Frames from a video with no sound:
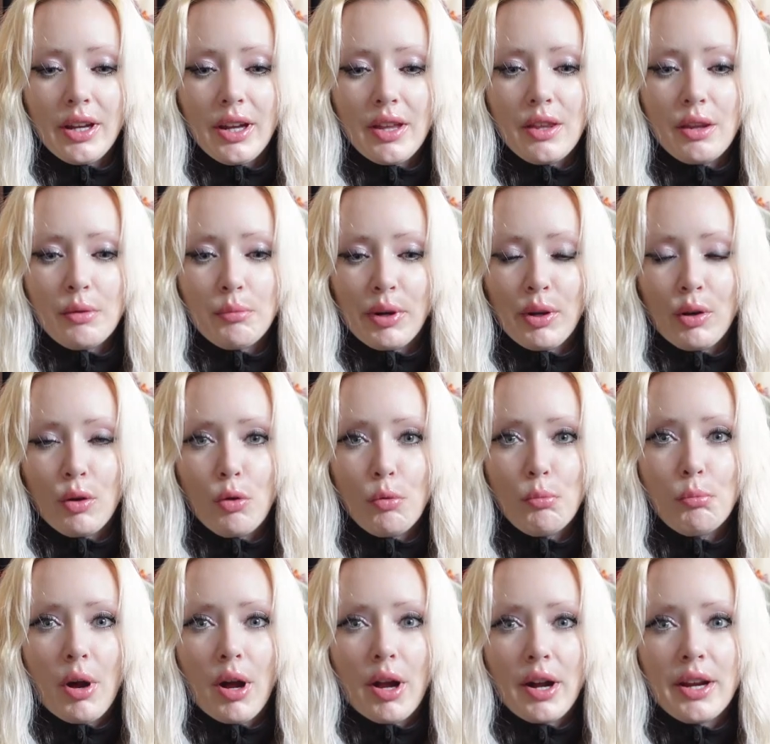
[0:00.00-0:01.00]
and then my whole
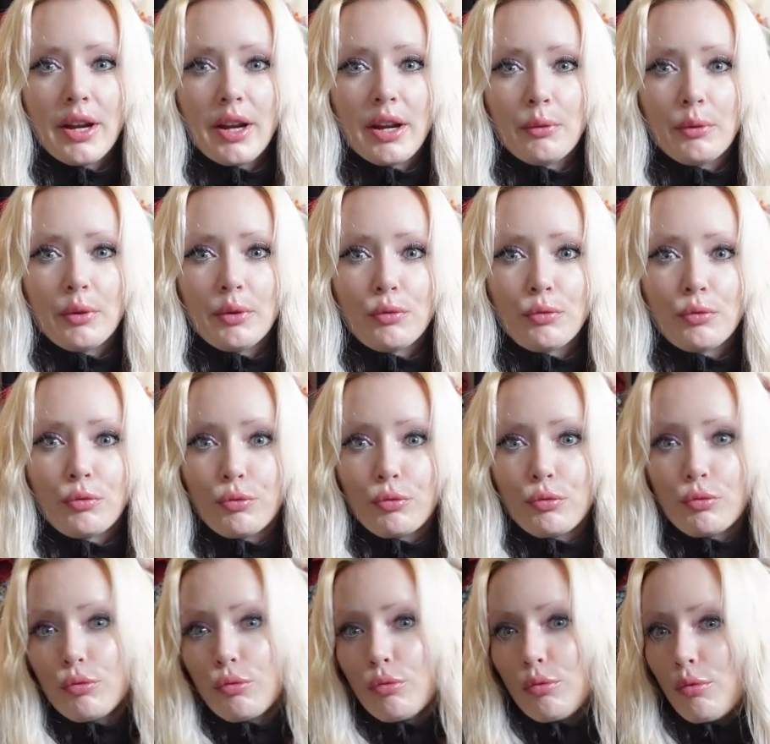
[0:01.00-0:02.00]
body kind of
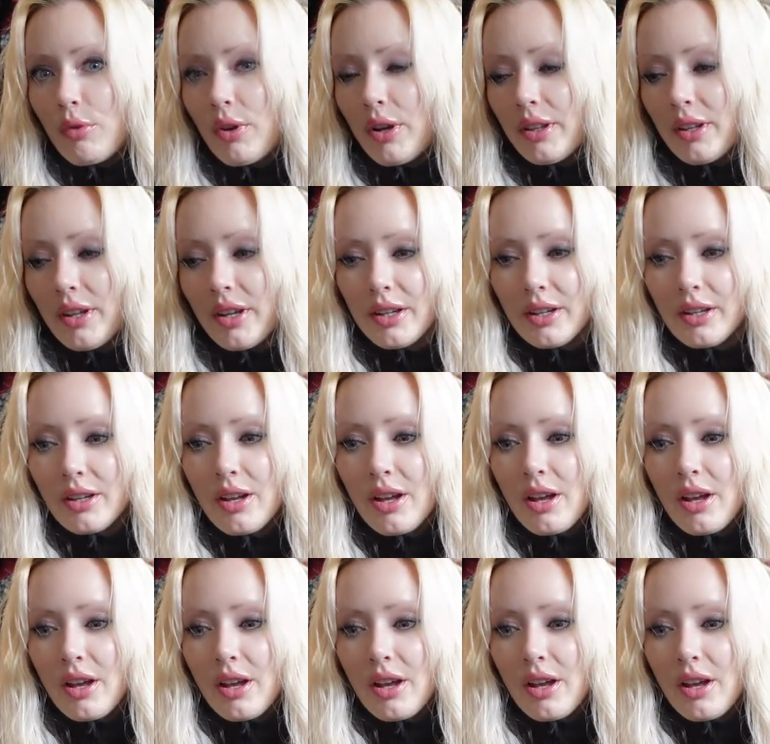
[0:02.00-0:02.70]
went and like